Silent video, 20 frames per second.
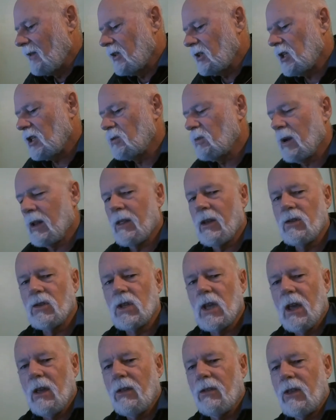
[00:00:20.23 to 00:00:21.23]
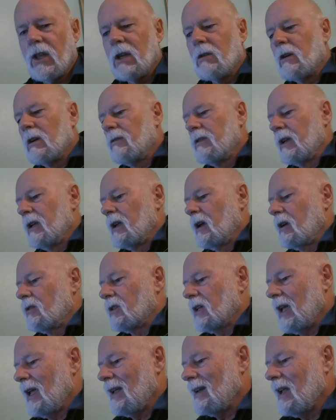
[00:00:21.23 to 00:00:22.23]
this is one of those theory
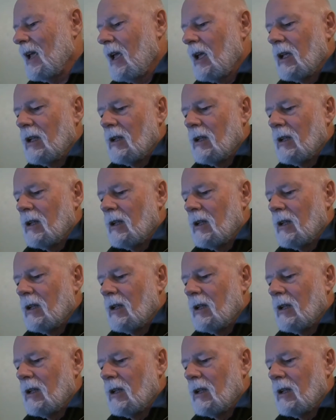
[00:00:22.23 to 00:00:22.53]
videos, and